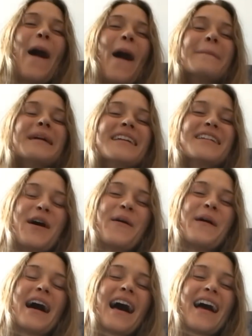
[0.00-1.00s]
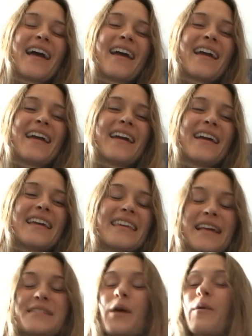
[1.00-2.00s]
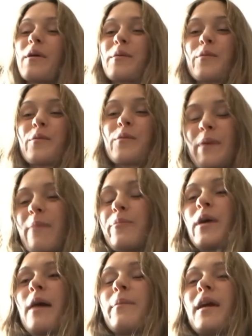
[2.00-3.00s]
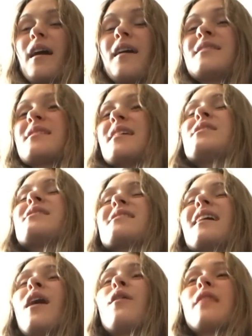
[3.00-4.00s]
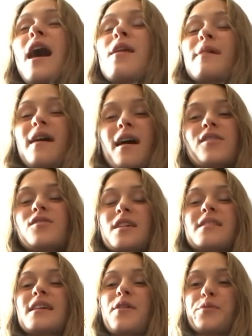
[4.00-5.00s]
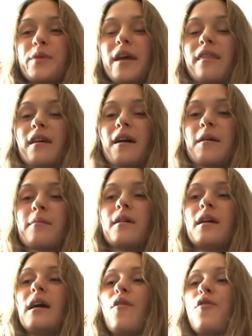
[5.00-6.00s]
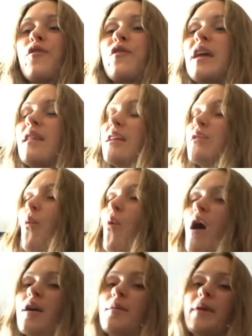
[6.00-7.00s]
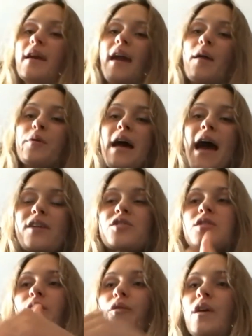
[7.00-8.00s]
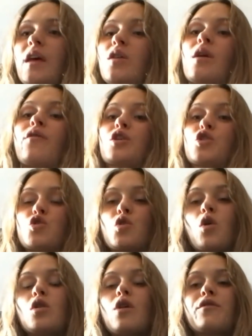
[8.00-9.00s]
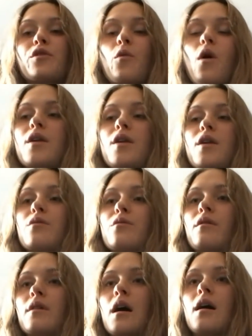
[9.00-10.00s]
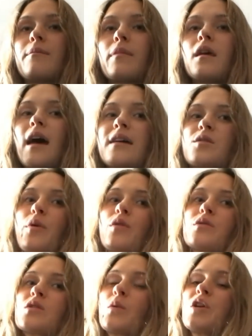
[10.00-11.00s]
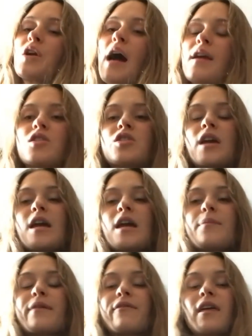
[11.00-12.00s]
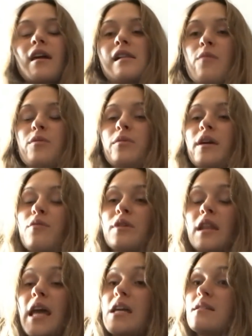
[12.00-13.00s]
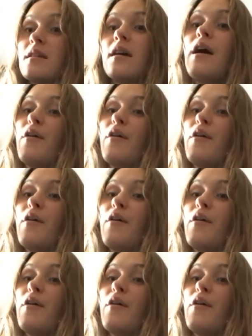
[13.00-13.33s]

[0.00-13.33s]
but no, I yes, we're, we're, I'm prepping. It's it's a lot about how you just said rhythm, feeling the water, being able to actually feel like you have control over the water. Um, as opposed to when you're out of shape. I feel like a lot of people can relate to